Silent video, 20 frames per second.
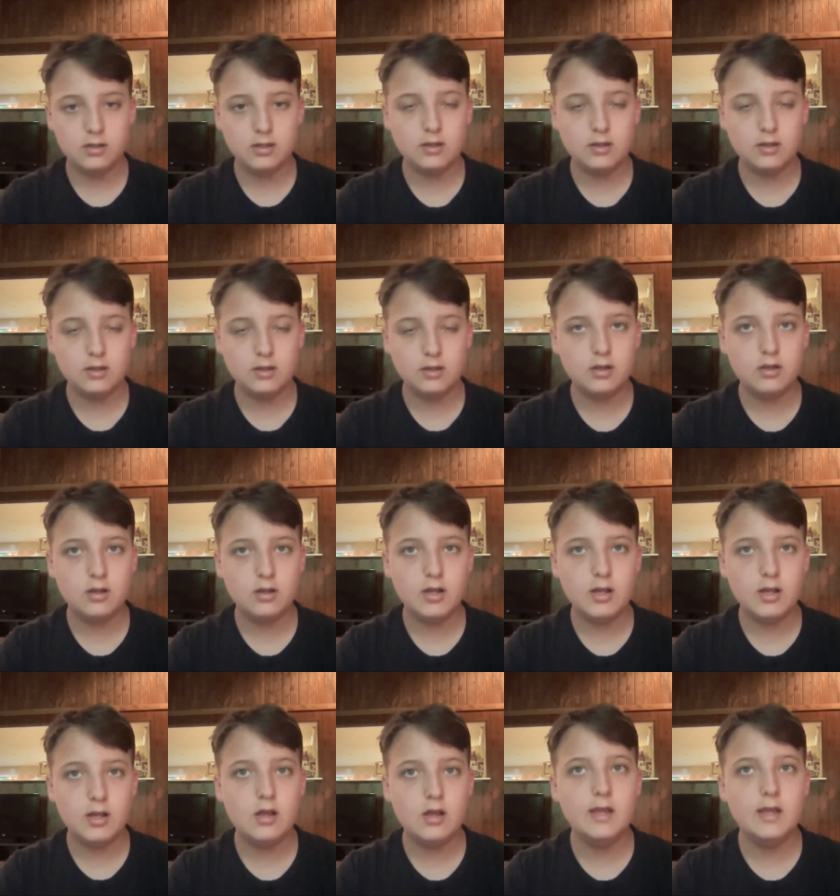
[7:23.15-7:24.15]
And
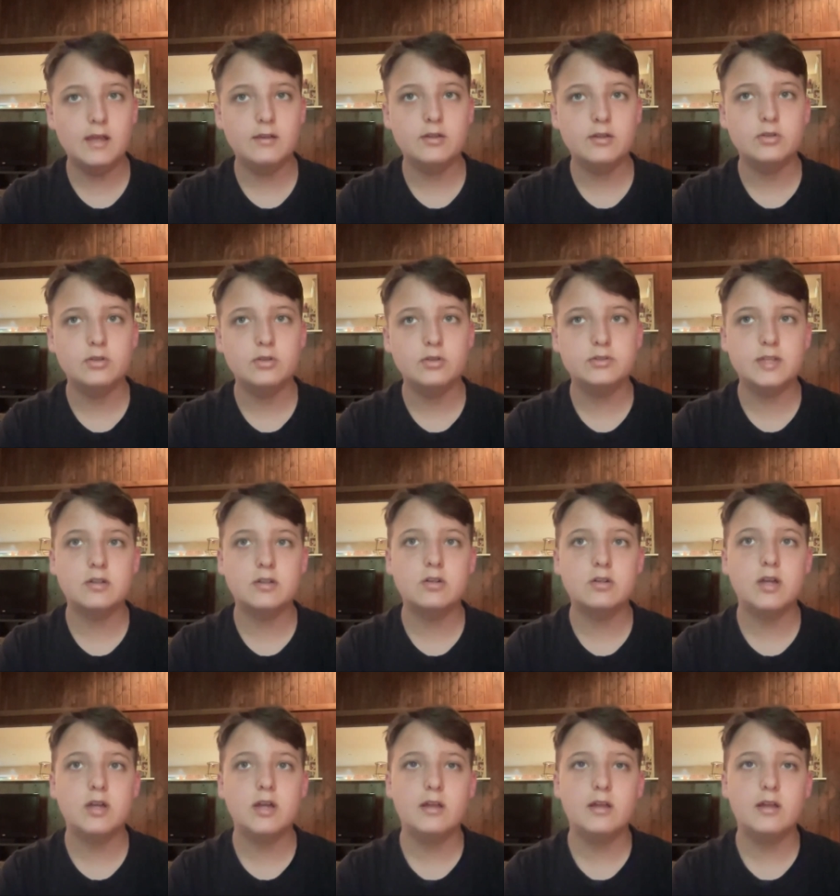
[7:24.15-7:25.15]
when
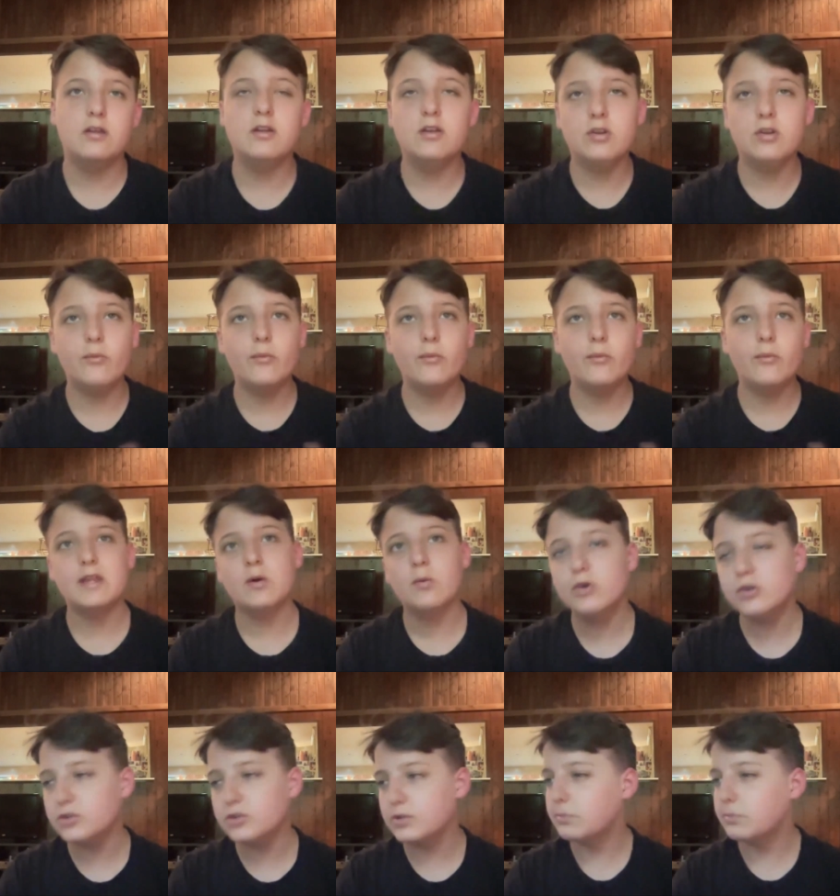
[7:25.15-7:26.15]

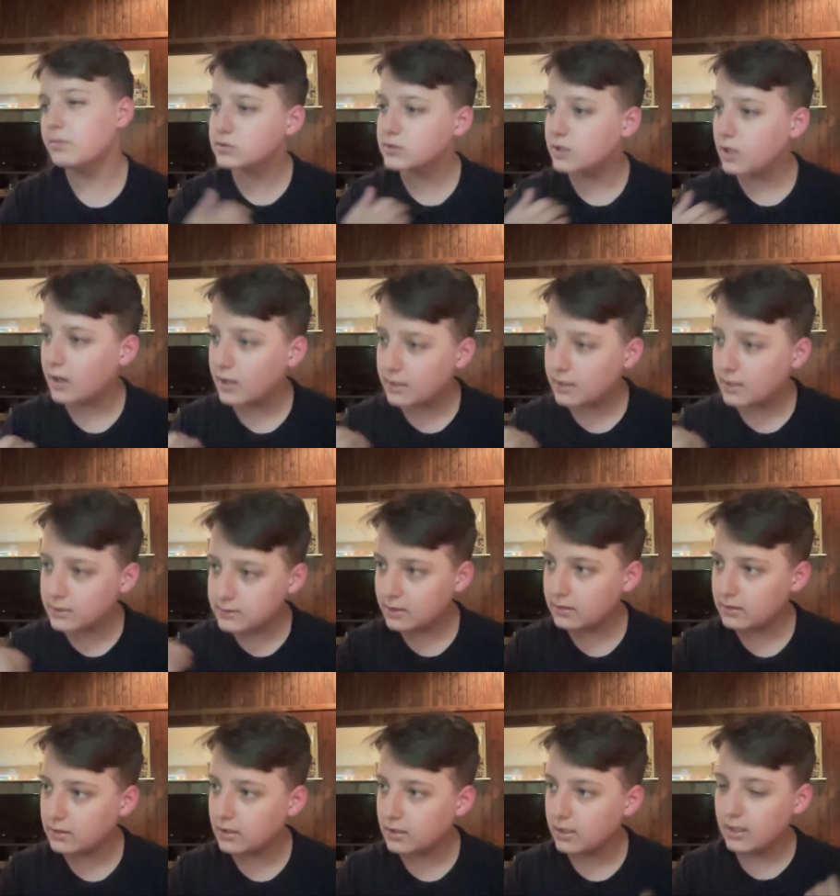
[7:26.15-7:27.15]
they worship those
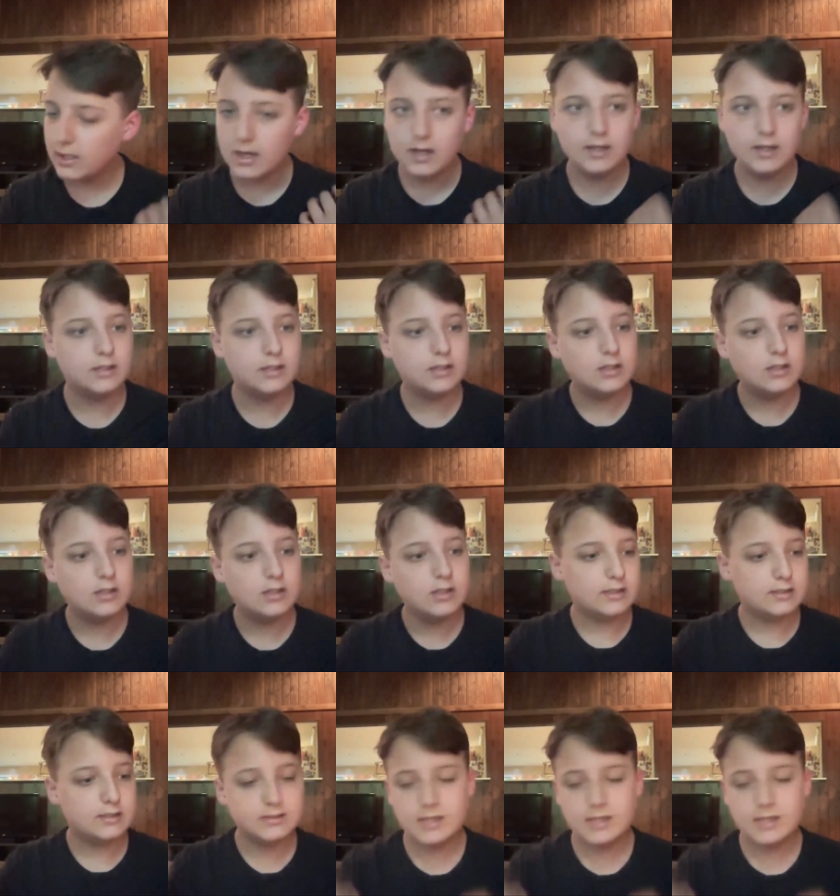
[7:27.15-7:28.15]
gods and
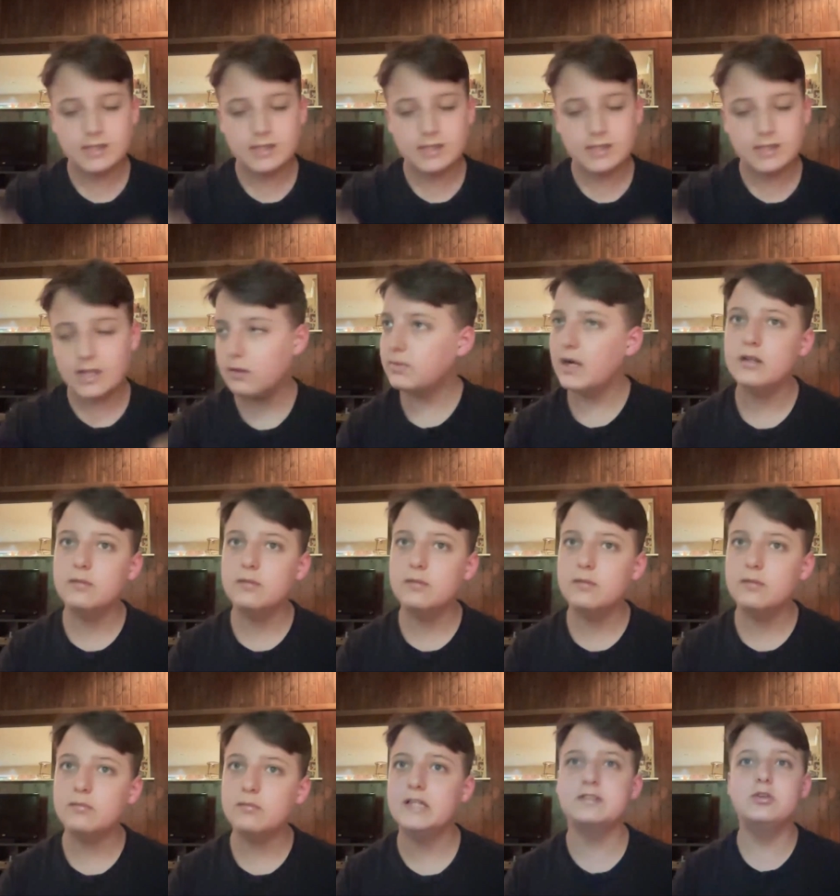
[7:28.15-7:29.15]
they stand
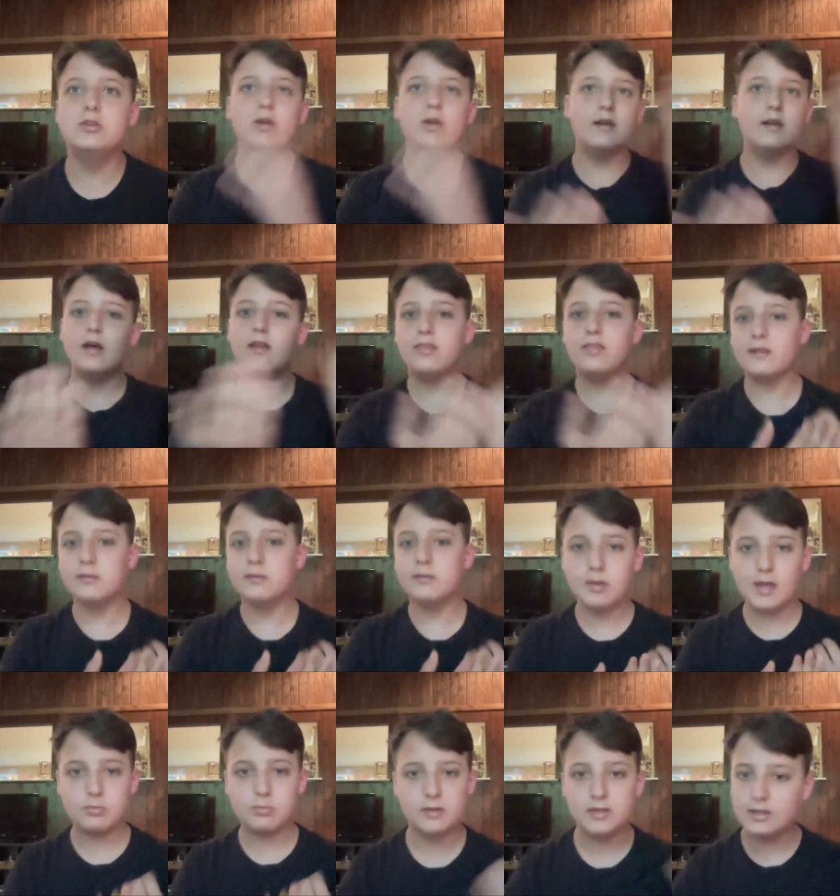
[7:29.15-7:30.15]
by them, they still
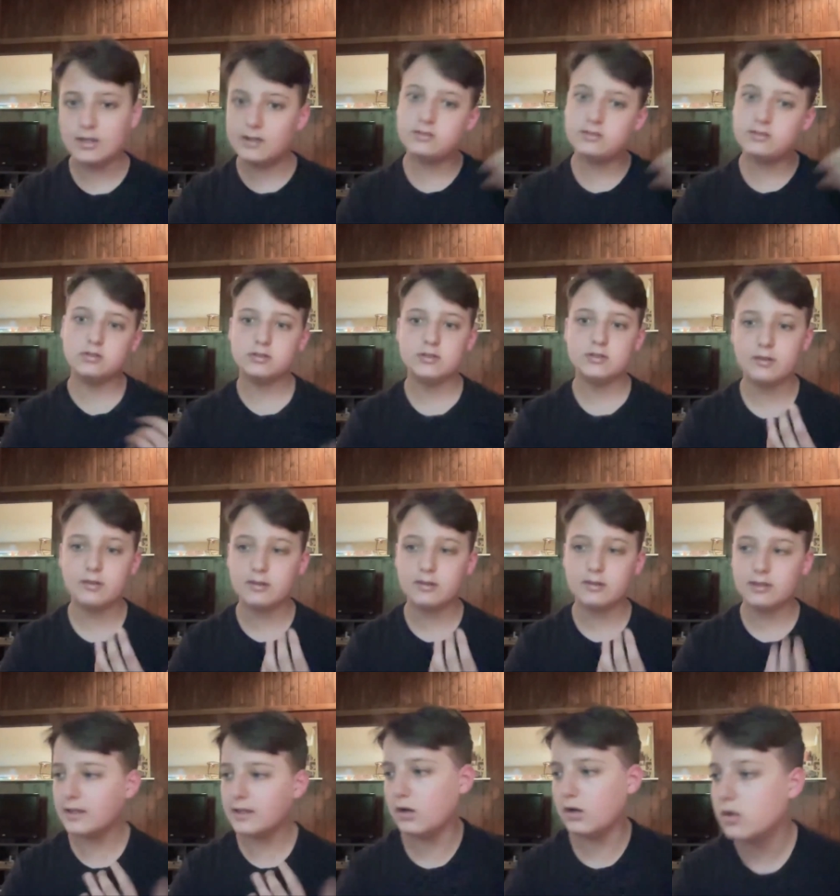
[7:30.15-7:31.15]
get nothing back because
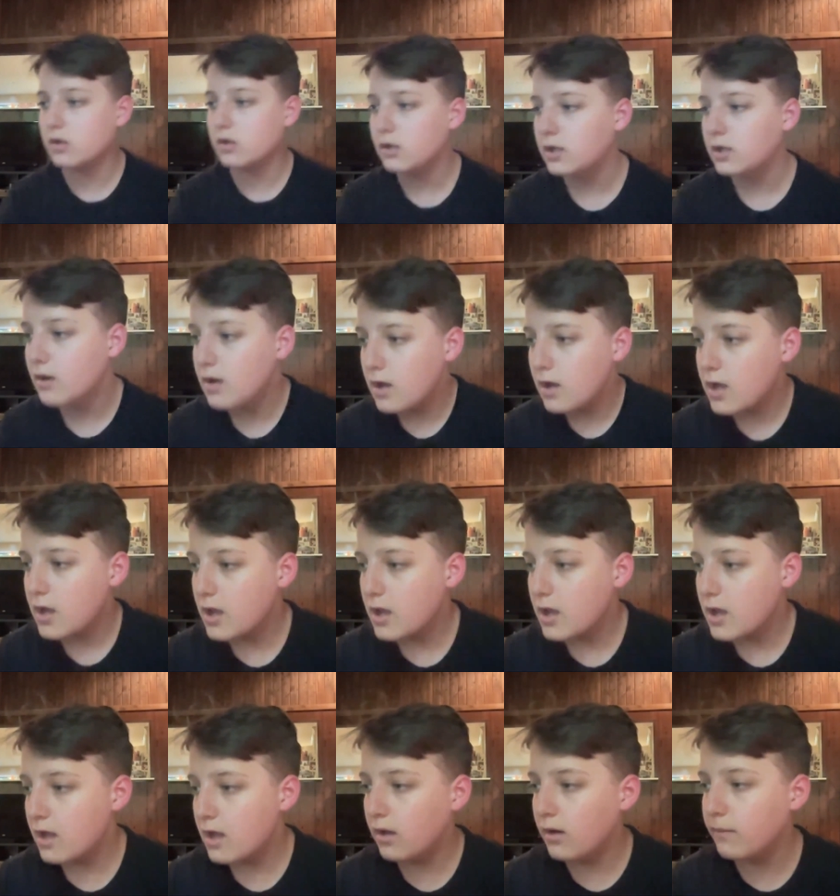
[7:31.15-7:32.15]
there's nothing there.
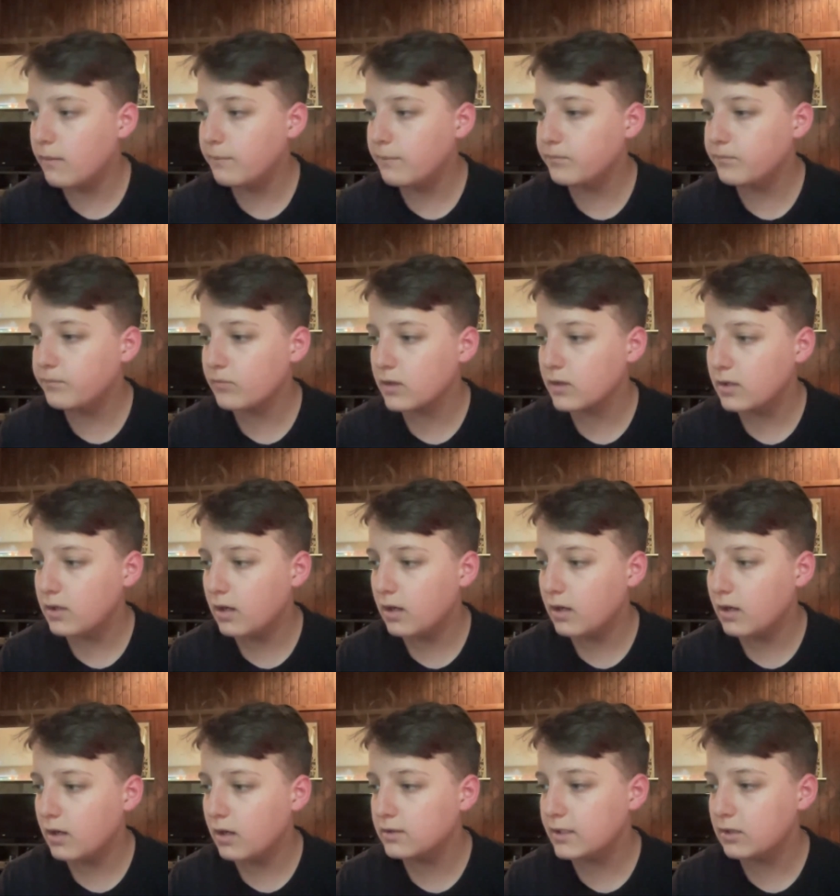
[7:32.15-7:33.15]
Those